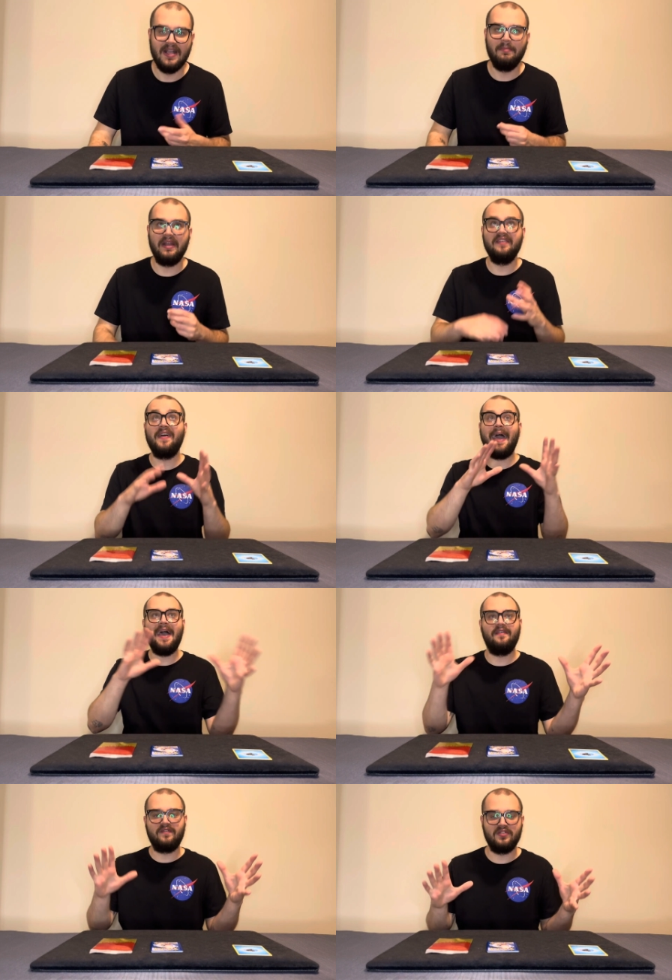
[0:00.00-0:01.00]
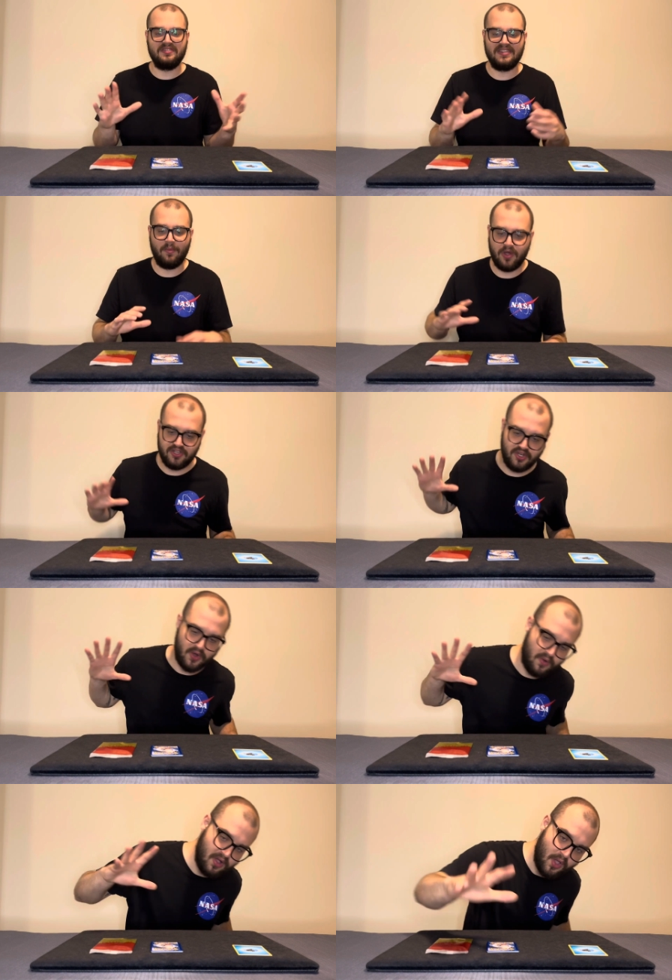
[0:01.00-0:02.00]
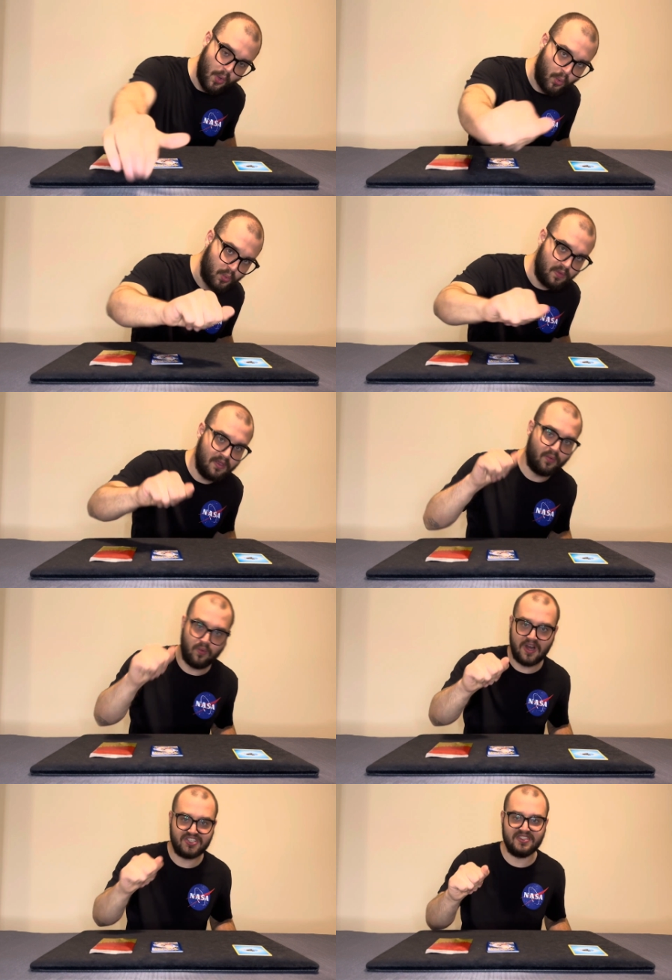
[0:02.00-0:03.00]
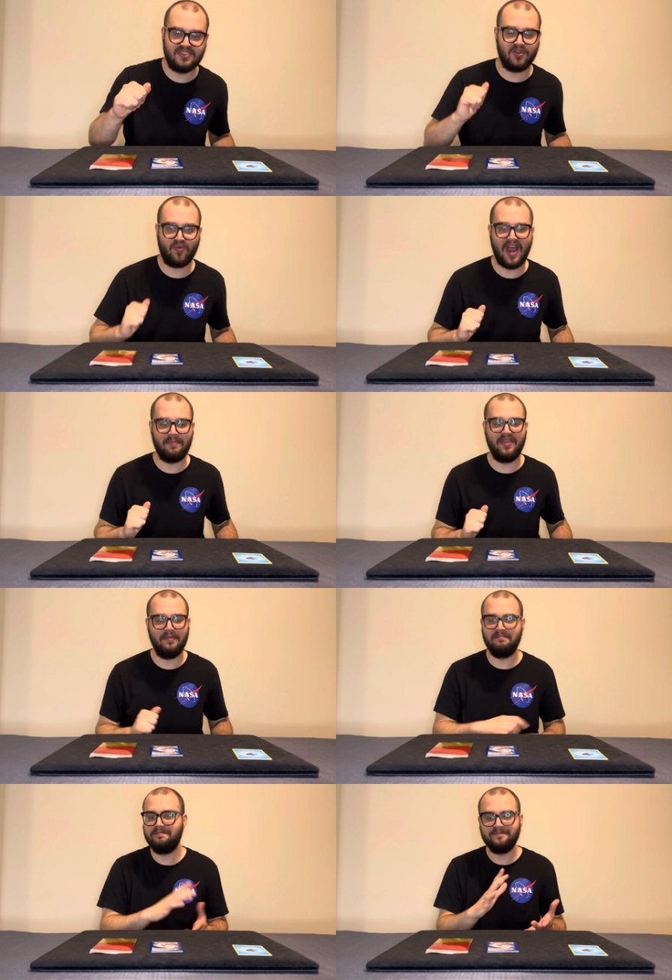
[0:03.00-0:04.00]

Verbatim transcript: But if ever someone, you know, rushes to grab them,